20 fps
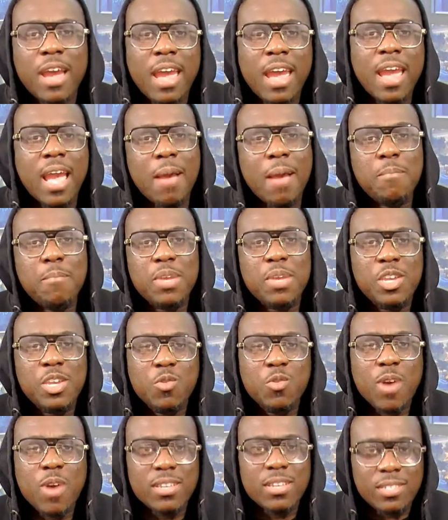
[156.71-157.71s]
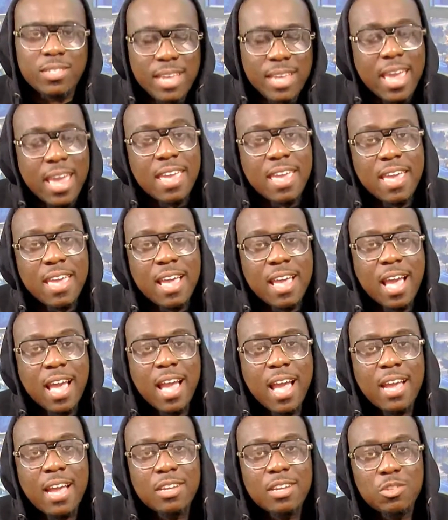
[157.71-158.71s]

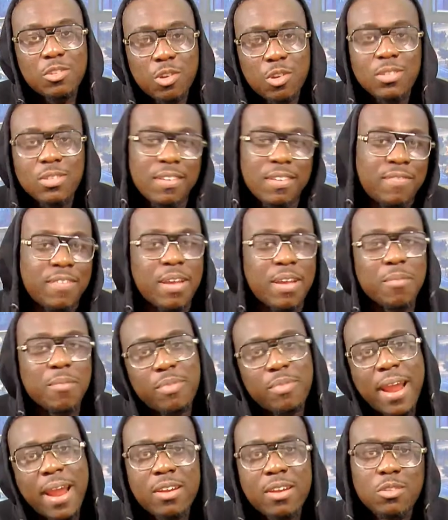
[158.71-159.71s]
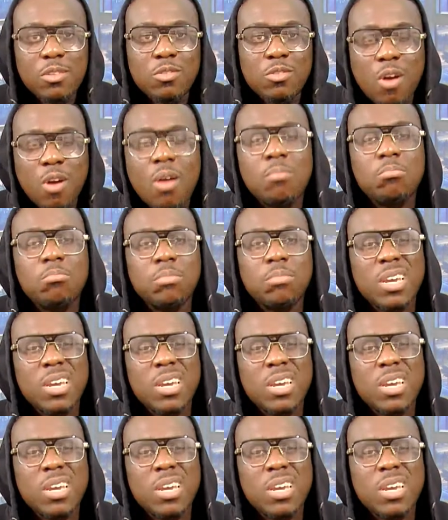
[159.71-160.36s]
ambusa.eventbrite.com